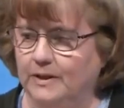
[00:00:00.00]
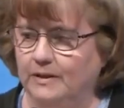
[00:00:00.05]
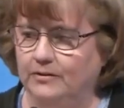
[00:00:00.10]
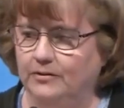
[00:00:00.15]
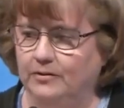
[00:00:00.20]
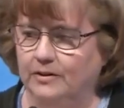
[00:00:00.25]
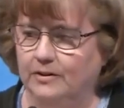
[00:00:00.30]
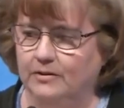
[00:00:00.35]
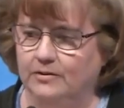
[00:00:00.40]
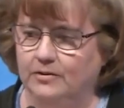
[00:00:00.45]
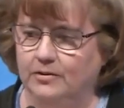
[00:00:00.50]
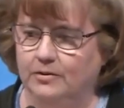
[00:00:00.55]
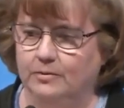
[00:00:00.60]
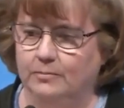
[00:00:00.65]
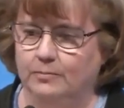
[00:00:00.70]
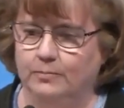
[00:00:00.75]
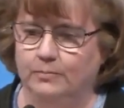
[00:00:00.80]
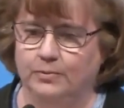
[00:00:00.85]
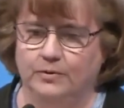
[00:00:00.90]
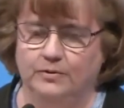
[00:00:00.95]
innocent until
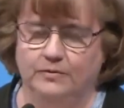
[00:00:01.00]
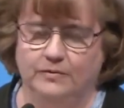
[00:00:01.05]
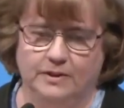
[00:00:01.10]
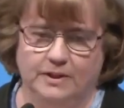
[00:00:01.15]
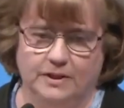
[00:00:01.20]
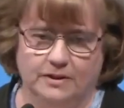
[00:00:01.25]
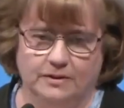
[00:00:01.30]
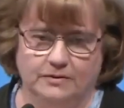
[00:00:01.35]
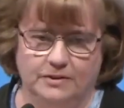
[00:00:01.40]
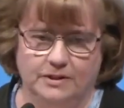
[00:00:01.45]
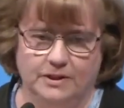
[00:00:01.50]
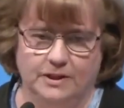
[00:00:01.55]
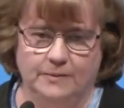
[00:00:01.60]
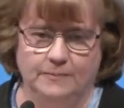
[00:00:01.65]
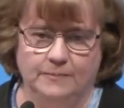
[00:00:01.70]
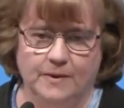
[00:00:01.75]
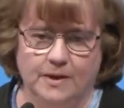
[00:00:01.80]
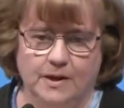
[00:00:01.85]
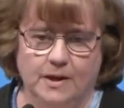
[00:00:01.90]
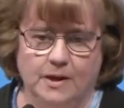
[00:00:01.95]
proven guilty.
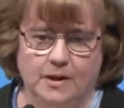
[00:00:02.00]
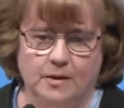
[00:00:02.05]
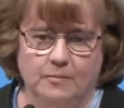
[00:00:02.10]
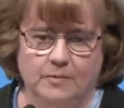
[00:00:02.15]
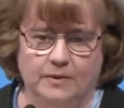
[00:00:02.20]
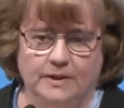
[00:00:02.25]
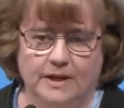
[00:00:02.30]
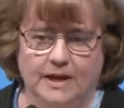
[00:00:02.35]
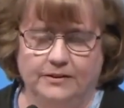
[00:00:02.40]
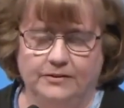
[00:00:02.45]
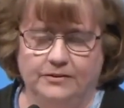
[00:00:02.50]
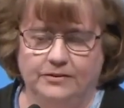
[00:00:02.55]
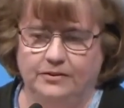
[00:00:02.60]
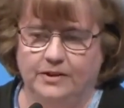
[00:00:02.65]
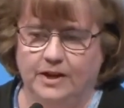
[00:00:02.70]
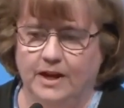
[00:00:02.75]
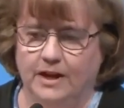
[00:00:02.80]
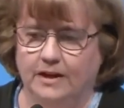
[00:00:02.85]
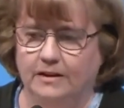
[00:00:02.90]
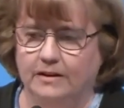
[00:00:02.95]
But that
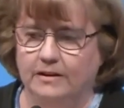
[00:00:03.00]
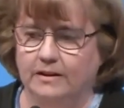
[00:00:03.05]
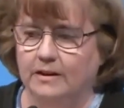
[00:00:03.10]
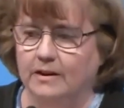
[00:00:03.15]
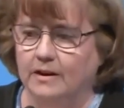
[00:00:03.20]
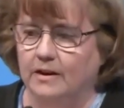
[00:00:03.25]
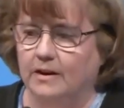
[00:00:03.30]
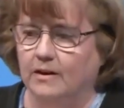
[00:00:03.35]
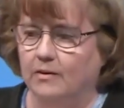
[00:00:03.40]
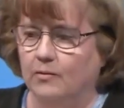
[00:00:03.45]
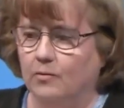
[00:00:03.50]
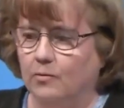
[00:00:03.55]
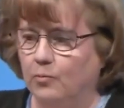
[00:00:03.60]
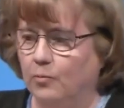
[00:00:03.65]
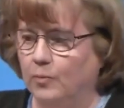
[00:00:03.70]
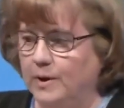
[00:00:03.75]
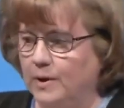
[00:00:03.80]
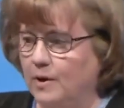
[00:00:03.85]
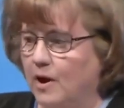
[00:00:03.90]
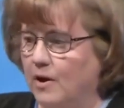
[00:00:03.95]
said,
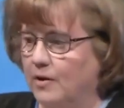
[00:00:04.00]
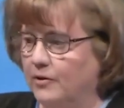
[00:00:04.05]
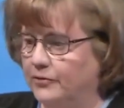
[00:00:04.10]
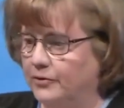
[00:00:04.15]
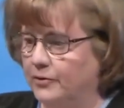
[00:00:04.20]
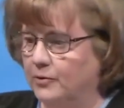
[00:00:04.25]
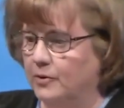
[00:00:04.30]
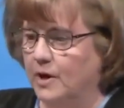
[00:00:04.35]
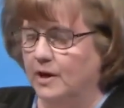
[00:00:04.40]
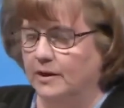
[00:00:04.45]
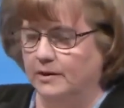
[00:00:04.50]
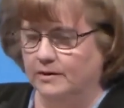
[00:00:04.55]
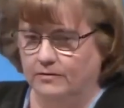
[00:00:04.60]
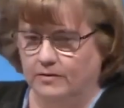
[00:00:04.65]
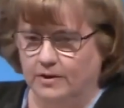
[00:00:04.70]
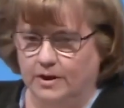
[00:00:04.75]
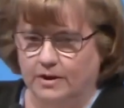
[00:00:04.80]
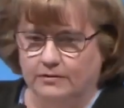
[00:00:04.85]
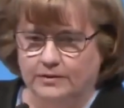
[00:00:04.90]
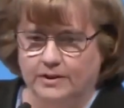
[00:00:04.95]
we also got
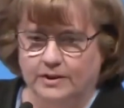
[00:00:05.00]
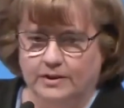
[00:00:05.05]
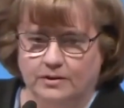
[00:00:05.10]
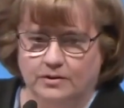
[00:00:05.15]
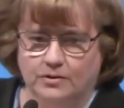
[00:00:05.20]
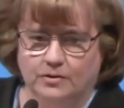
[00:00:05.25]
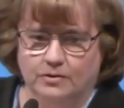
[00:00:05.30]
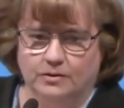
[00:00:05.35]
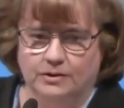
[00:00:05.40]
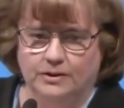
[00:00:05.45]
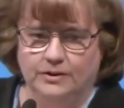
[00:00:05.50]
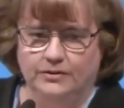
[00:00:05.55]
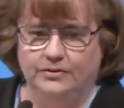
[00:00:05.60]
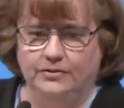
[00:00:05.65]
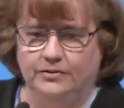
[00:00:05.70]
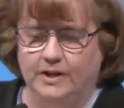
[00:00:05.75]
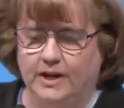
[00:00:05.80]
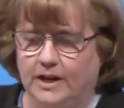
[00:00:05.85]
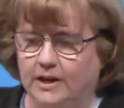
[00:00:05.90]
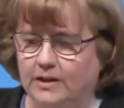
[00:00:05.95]
involved at an early
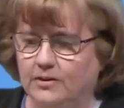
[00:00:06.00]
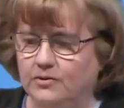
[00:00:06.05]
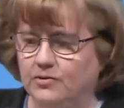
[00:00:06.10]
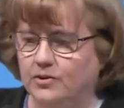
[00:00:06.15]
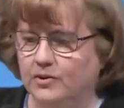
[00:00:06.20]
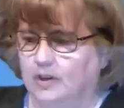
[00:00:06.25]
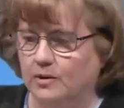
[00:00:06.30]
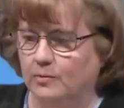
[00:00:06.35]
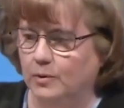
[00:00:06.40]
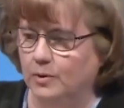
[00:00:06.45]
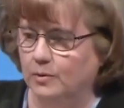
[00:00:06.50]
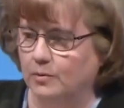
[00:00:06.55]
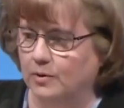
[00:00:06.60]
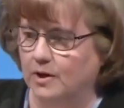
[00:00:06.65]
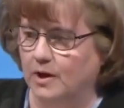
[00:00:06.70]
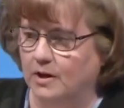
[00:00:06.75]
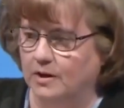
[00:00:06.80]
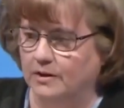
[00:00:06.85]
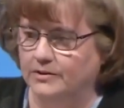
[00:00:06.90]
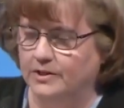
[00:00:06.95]
stage. We were
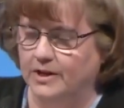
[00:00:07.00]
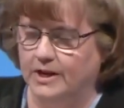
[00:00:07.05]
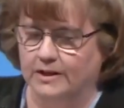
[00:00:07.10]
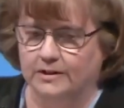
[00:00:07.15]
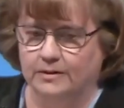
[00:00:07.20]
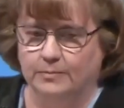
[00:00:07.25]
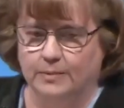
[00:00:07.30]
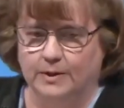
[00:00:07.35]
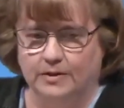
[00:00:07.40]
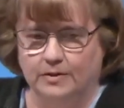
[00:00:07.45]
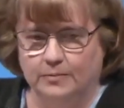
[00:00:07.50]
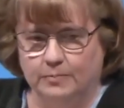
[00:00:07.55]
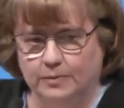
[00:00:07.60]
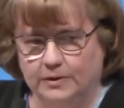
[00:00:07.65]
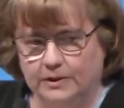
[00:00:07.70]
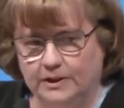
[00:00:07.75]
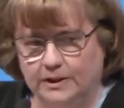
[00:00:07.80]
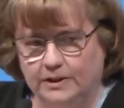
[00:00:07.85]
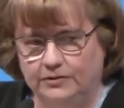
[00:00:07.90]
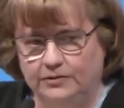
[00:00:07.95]
contacted by the
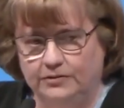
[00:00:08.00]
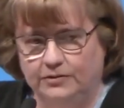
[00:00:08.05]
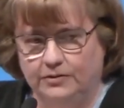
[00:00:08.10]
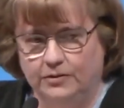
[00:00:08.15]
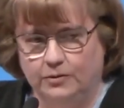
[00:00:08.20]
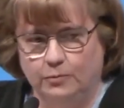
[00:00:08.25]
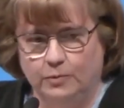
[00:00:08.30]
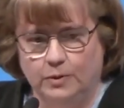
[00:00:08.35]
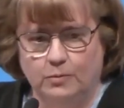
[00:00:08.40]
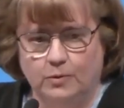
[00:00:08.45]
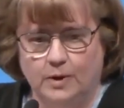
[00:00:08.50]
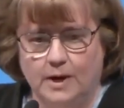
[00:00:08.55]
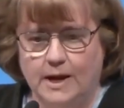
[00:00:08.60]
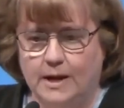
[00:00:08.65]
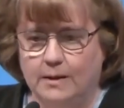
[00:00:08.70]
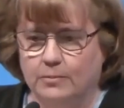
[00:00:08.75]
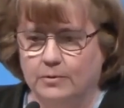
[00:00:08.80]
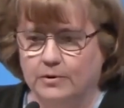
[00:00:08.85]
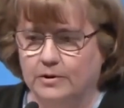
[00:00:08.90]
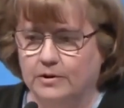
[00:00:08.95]
police so that we were
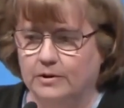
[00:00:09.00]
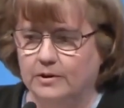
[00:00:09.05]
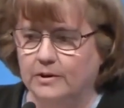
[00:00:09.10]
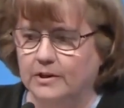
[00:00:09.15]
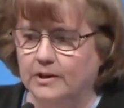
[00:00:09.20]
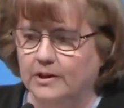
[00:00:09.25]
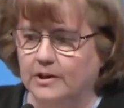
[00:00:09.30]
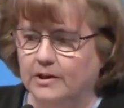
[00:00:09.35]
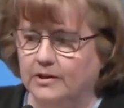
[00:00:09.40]
able